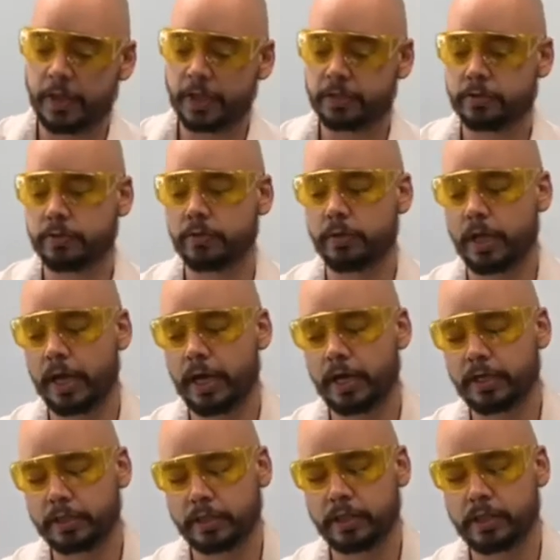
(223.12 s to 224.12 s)
that's 2
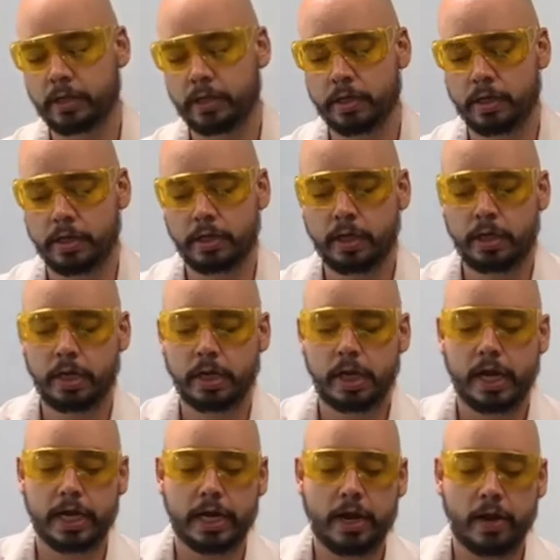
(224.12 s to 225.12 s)
layers.
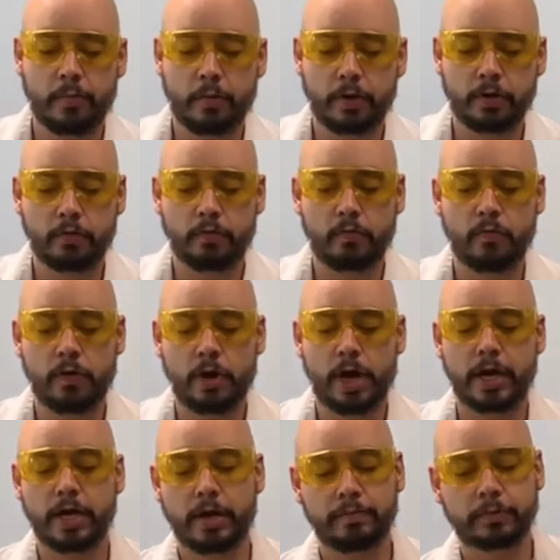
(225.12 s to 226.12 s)
And now I put it
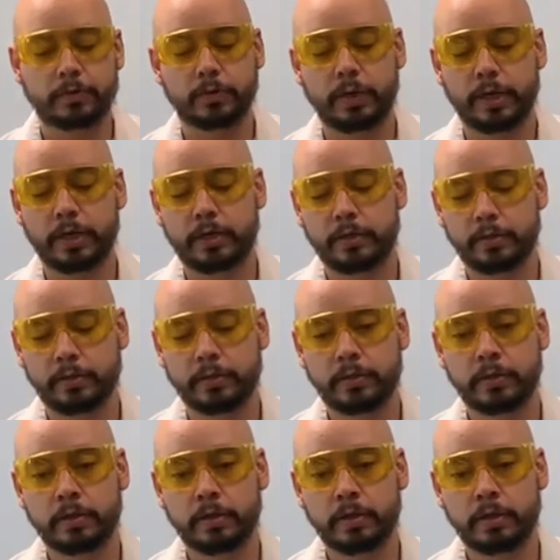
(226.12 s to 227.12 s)
right up to it,
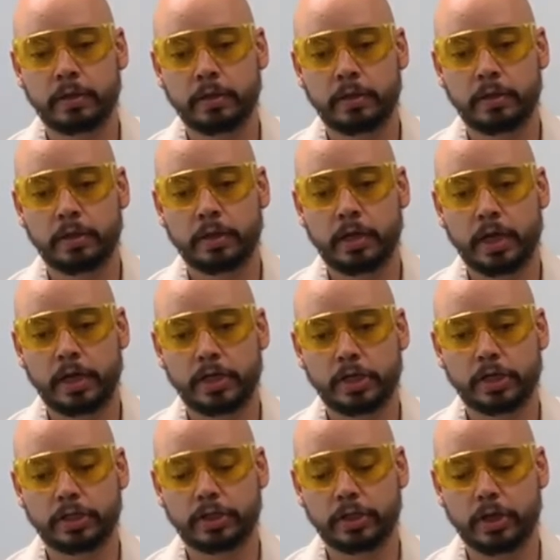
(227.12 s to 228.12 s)
and you're
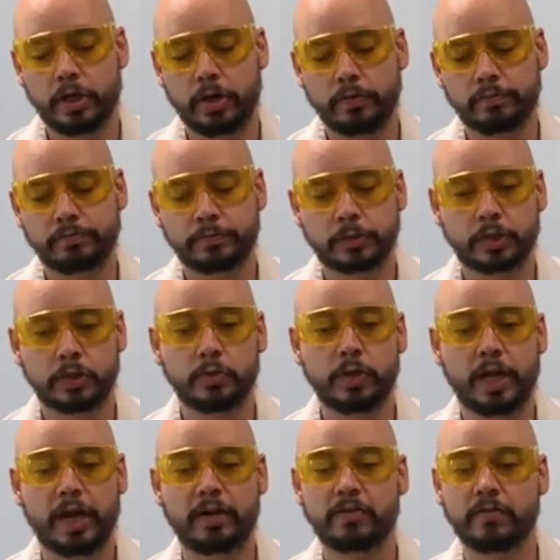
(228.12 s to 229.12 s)
good to go. 2
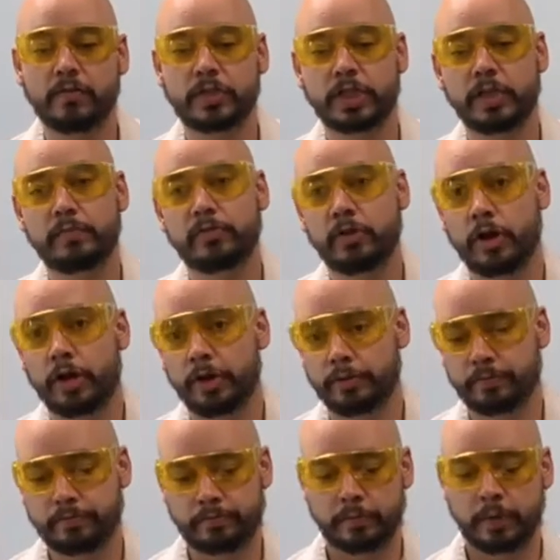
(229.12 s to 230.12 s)
layers of a cheap shirt.
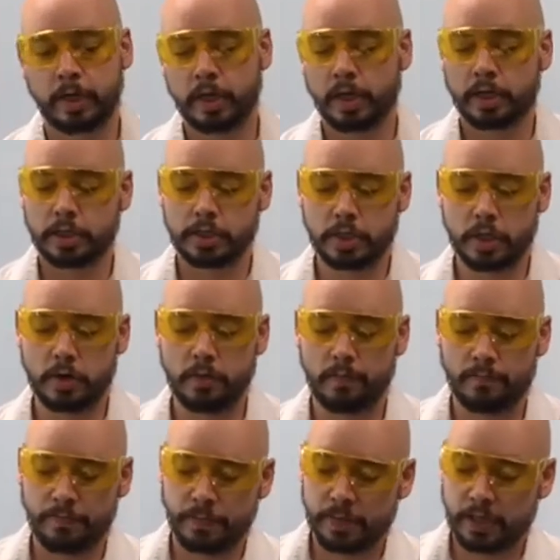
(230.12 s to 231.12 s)
So
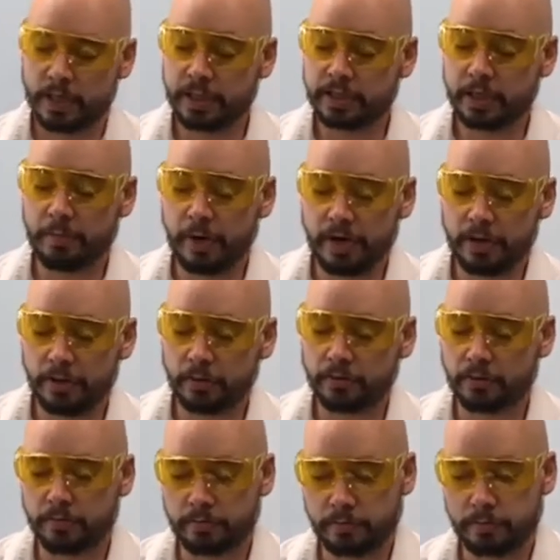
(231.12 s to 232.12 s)
let's compare those
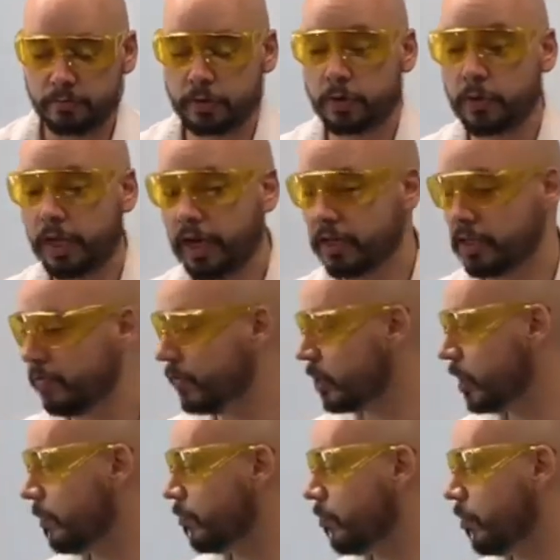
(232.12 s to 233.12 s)
2 layers of a
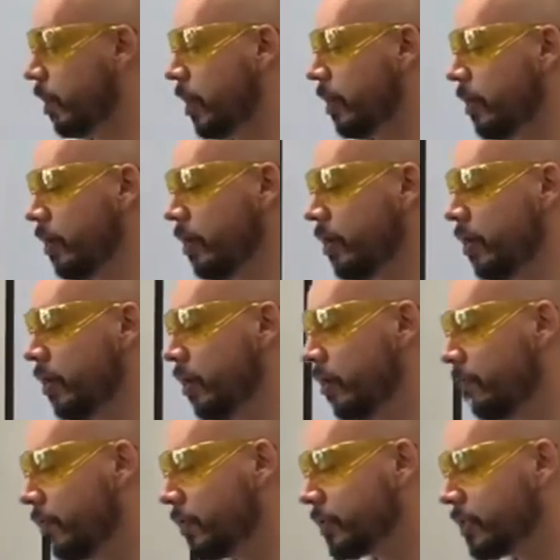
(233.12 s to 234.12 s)
cheap shirt
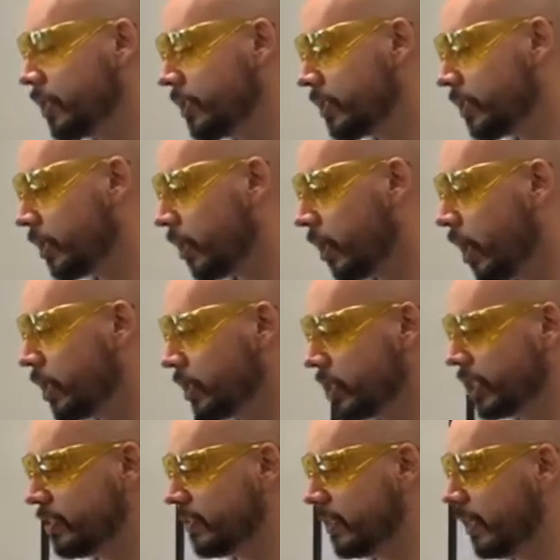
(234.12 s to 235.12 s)
versus a
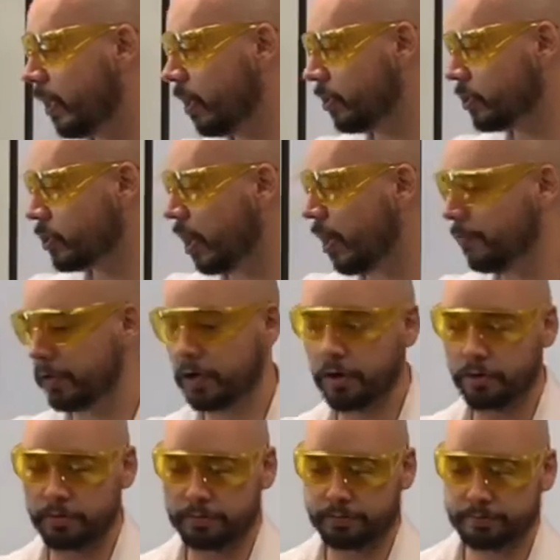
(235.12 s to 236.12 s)
$60 shop
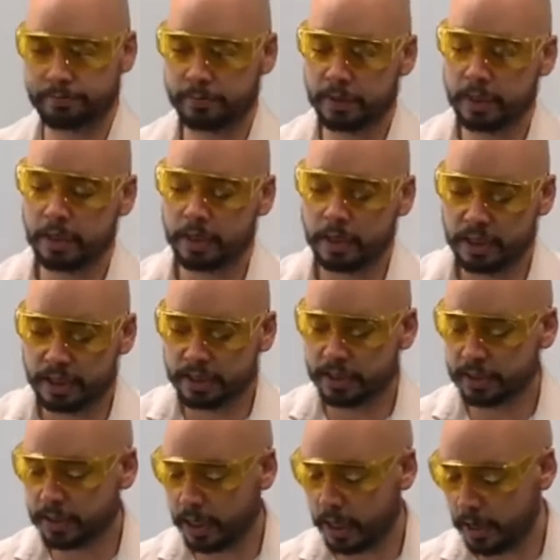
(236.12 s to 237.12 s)
coat. This
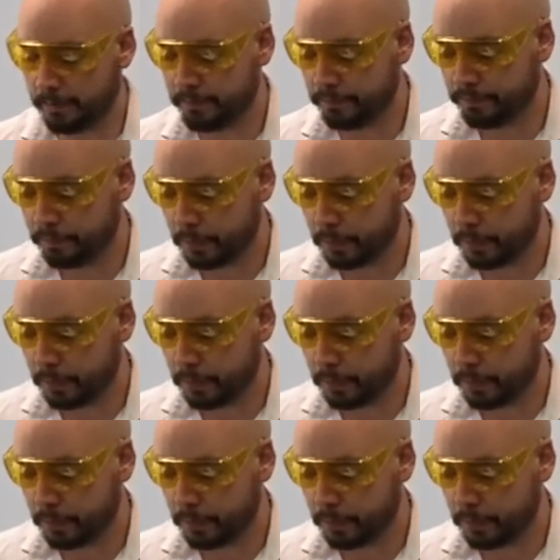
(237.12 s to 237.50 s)
is 65%